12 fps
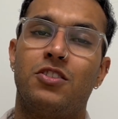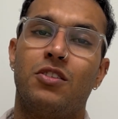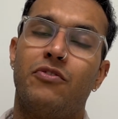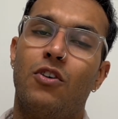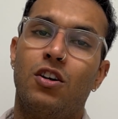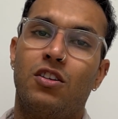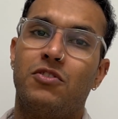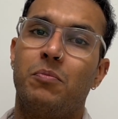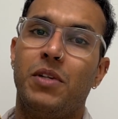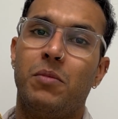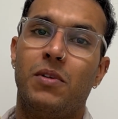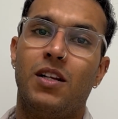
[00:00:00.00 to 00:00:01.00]
fault of the
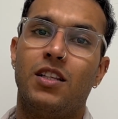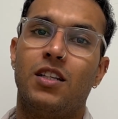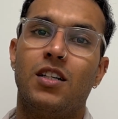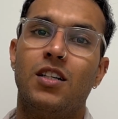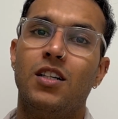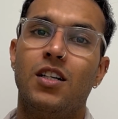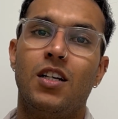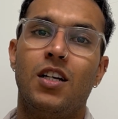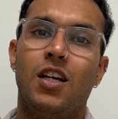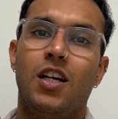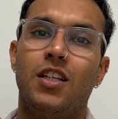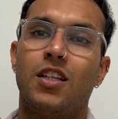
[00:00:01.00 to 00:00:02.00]
people in
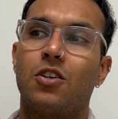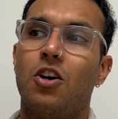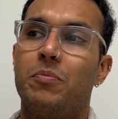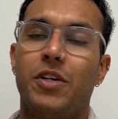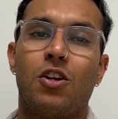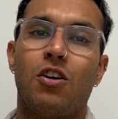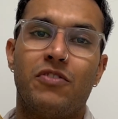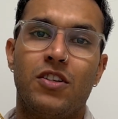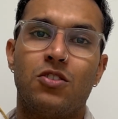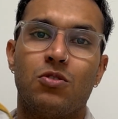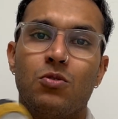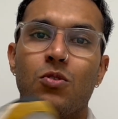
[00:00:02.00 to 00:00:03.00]
in the corporate
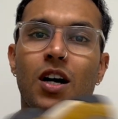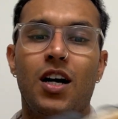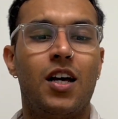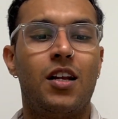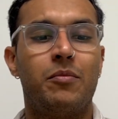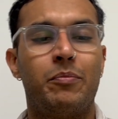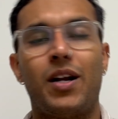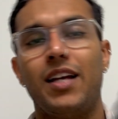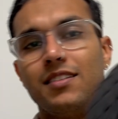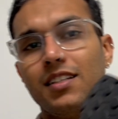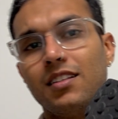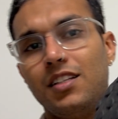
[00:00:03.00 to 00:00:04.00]
office who are
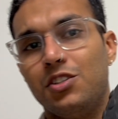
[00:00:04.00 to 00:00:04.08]
pricing these